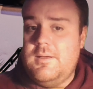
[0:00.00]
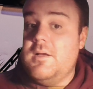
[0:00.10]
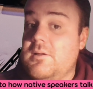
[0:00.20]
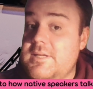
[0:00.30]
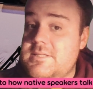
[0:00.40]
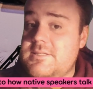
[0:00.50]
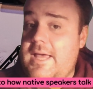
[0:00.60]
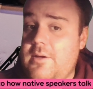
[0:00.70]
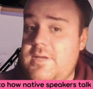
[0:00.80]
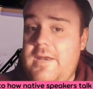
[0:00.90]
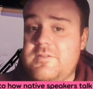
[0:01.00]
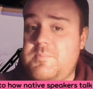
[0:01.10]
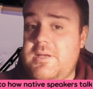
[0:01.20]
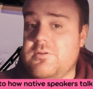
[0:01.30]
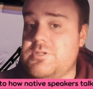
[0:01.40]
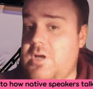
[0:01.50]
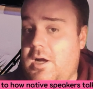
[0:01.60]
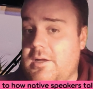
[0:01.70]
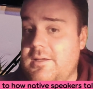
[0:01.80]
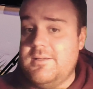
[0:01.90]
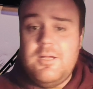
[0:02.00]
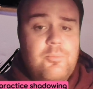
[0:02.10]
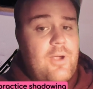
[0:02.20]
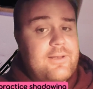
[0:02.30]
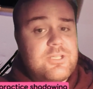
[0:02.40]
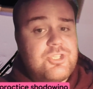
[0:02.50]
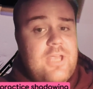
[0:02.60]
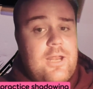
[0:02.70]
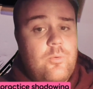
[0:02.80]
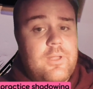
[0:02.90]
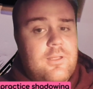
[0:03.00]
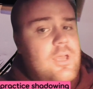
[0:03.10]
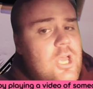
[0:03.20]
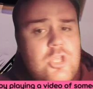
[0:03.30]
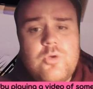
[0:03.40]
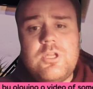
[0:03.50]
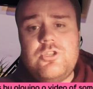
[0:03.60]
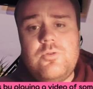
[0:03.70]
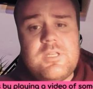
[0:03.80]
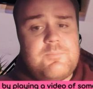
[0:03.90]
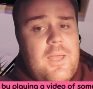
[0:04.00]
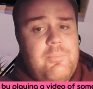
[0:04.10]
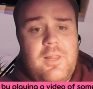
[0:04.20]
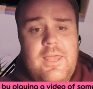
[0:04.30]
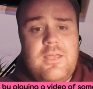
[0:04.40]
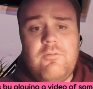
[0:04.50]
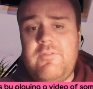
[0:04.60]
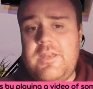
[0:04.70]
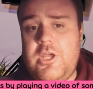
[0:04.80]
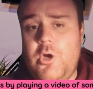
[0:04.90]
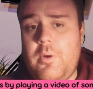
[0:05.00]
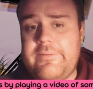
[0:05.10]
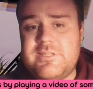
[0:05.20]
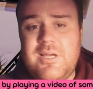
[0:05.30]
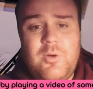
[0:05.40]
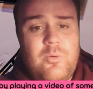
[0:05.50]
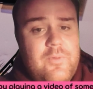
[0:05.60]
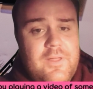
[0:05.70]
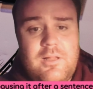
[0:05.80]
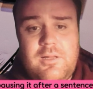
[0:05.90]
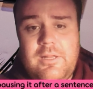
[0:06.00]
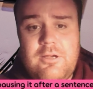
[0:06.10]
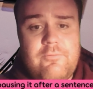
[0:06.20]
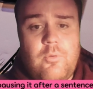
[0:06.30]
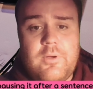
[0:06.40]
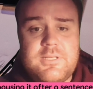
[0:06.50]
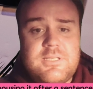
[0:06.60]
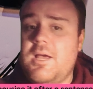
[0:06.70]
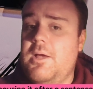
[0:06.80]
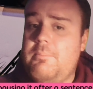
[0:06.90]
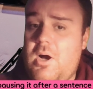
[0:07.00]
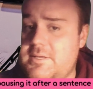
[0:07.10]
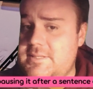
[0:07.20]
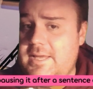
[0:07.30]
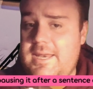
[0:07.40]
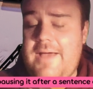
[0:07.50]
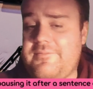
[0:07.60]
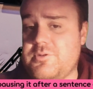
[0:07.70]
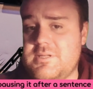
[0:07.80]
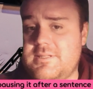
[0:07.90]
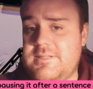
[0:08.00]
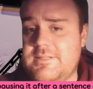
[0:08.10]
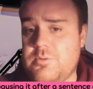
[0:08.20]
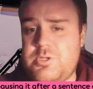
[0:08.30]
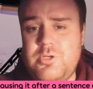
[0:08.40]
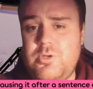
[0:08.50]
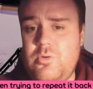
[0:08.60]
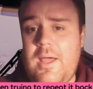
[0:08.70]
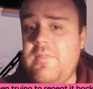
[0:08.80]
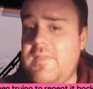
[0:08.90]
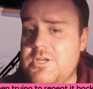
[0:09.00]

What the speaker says: Listen to how native speakers talk. Practice shadowing. You can do this by playing a video of someone with a clear voice, pausing it after a sentence or two, and then